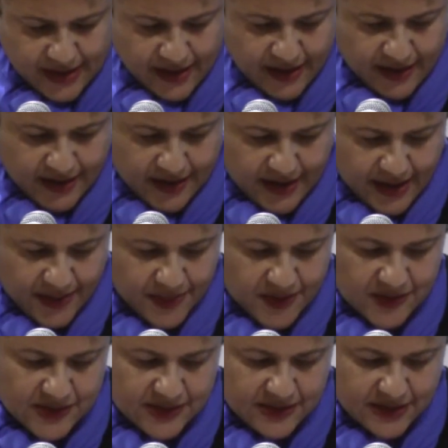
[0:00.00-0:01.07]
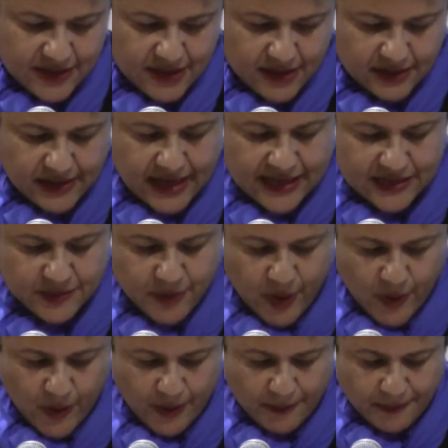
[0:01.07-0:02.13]
Uh, and this last
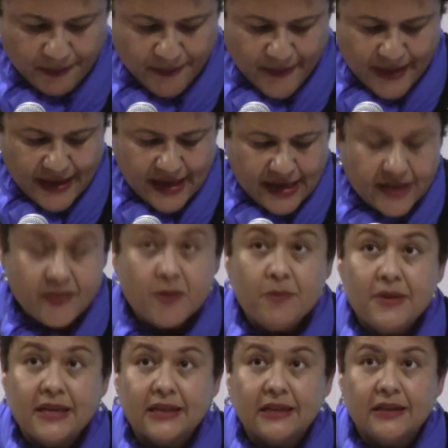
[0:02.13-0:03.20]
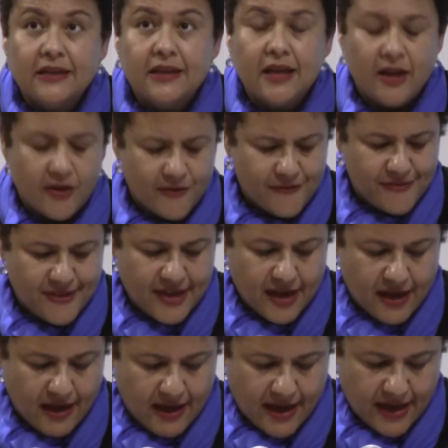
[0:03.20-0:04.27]
poem, in the middle of the
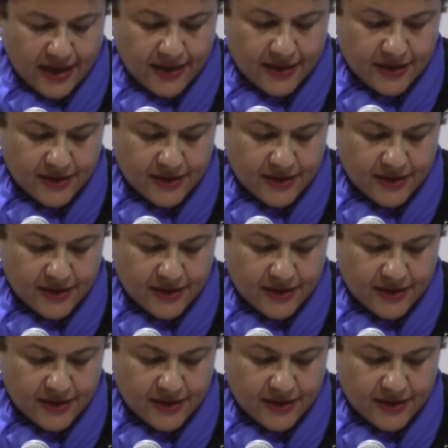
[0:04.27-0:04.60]
eye,